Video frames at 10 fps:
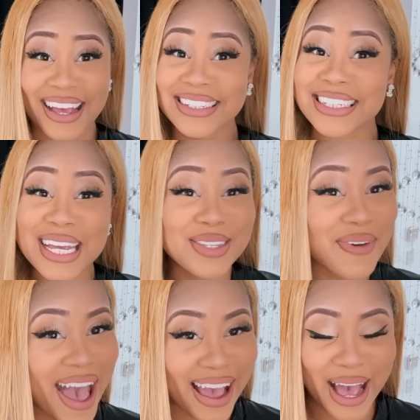She's
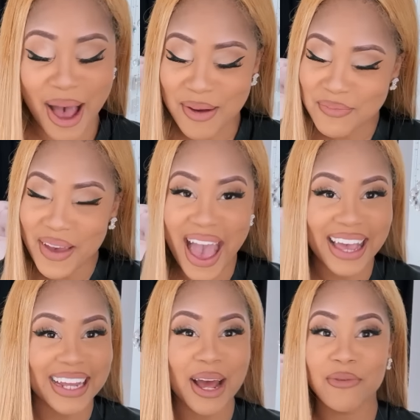back. I'm
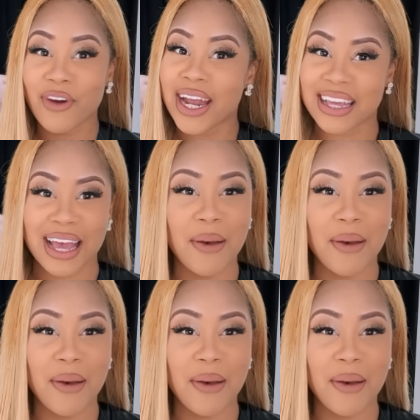back and I'm ready.